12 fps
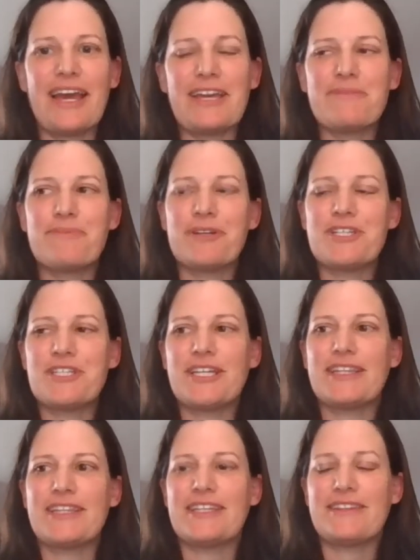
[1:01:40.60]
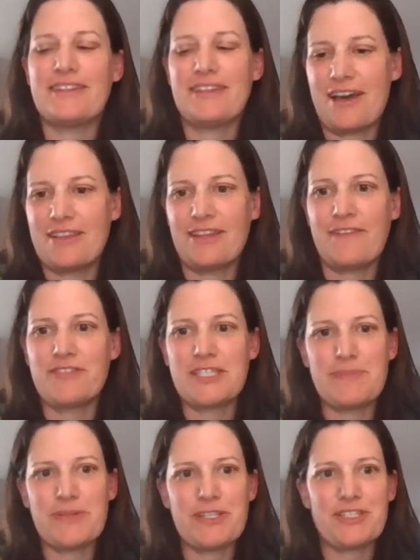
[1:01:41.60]
I appreciate the the unloved
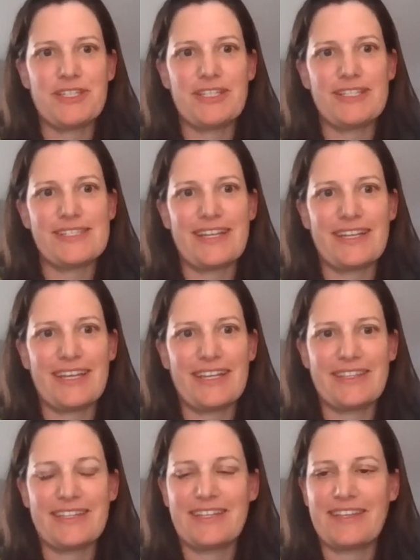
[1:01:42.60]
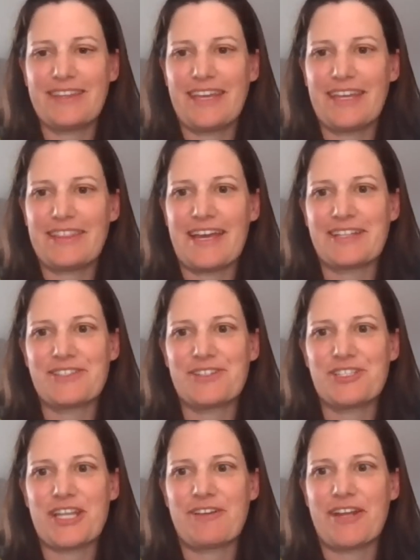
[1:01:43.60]
species that get the get the extra
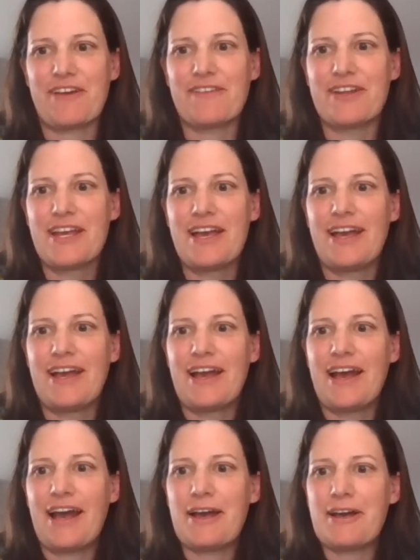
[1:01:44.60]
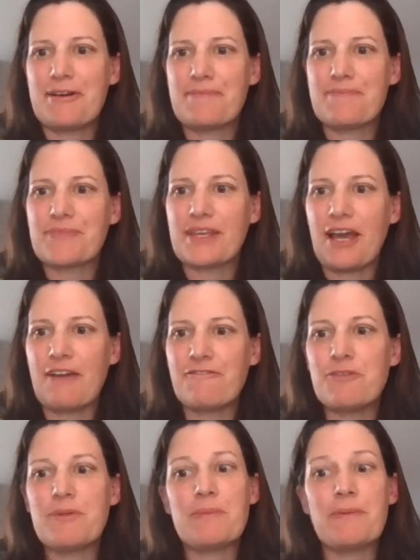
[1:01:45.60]
shout out um, a
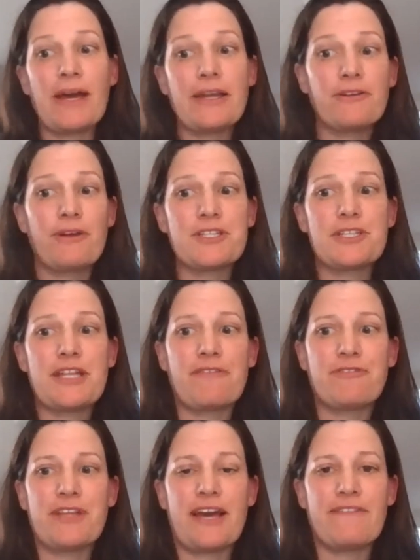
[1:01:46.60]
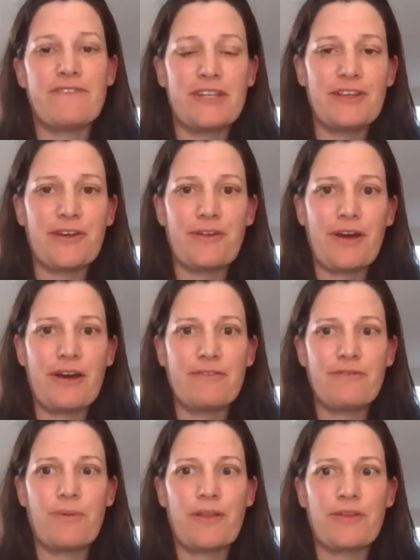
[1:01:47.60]
few people had a question after that video of
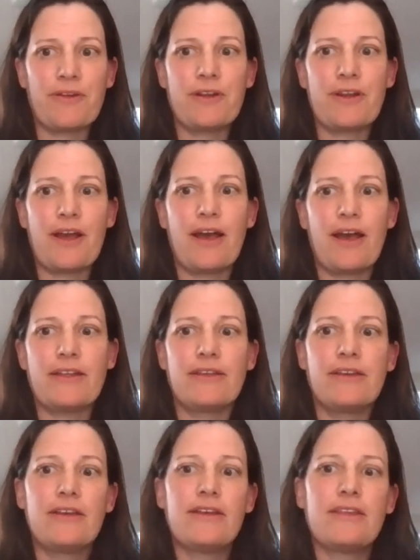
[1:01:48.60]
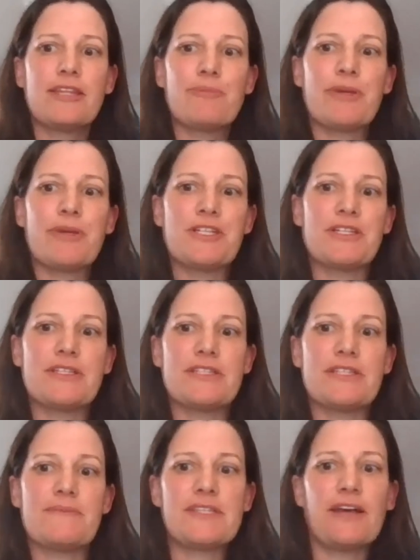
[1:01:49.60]
whether or not the pigeons
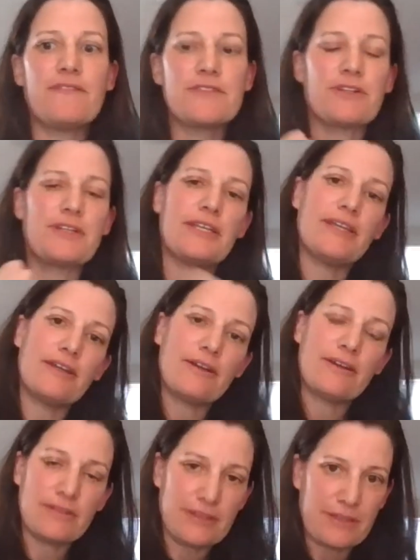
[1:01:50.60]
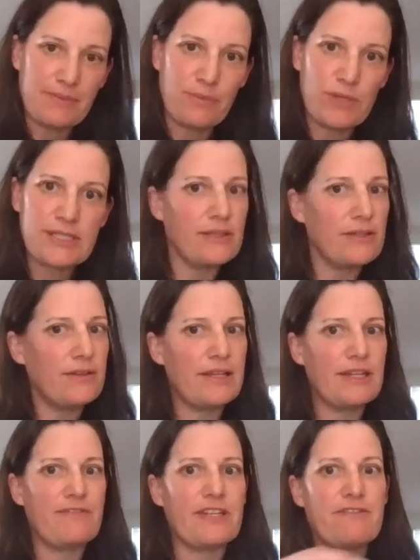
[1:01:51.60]
themselves could hear the whistle and
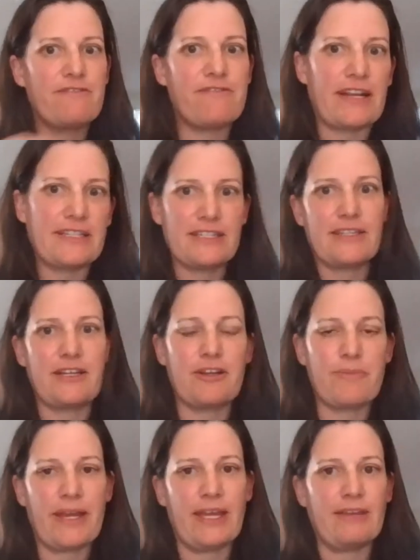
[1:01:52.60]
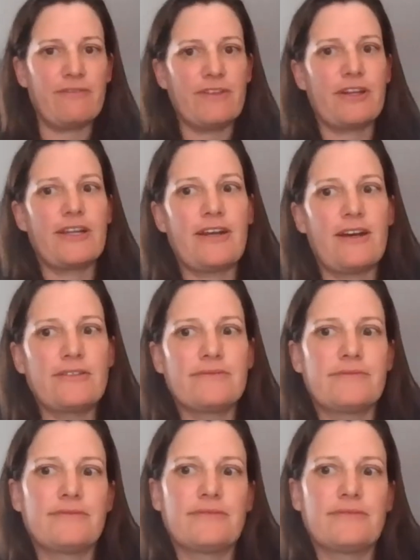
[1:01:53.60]
if it affected their behavior at all